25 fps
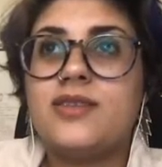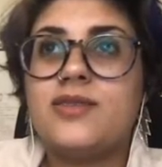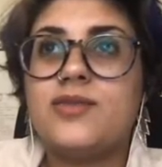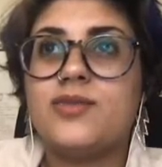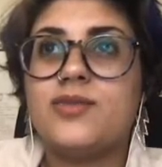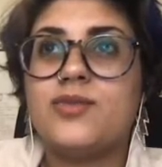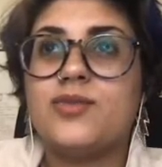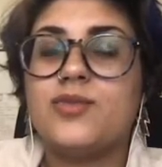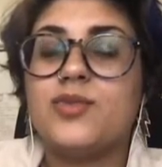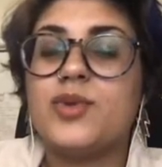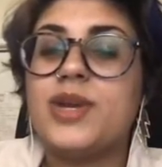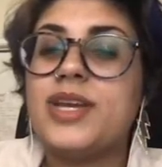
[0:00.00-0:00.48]

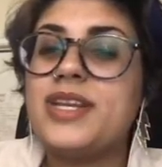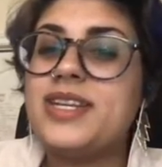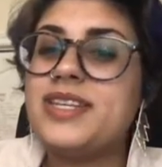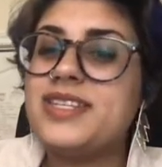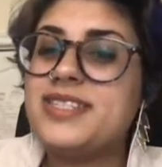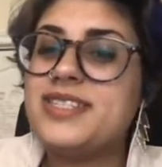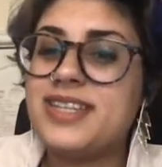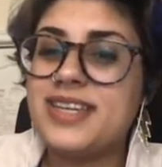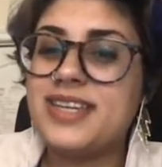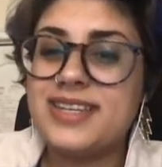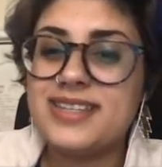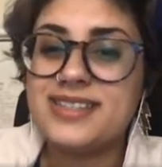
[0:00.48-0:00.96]
rainy
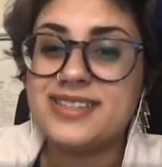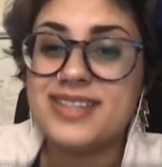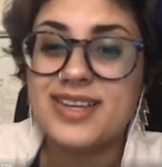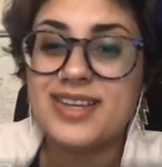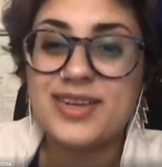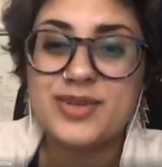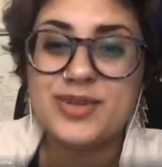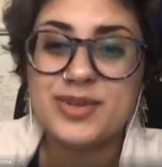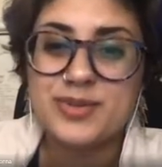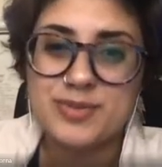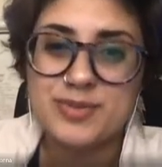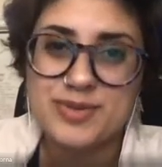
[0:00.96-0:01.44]
day
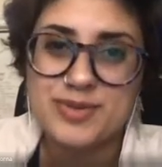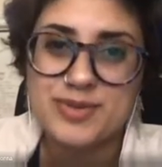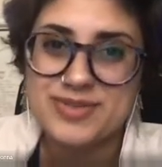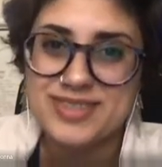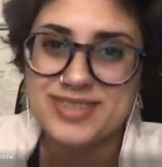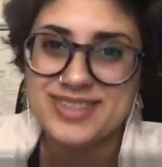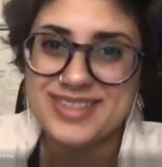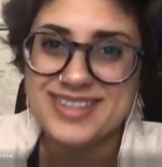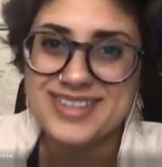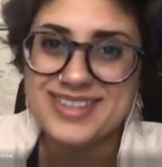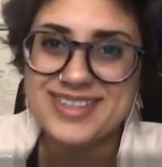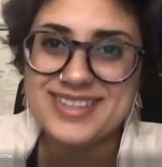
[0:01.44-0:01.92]
Zelda
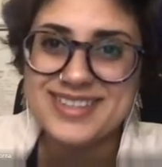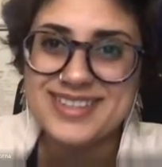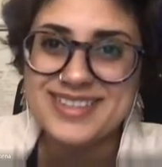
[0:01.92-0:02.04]
music,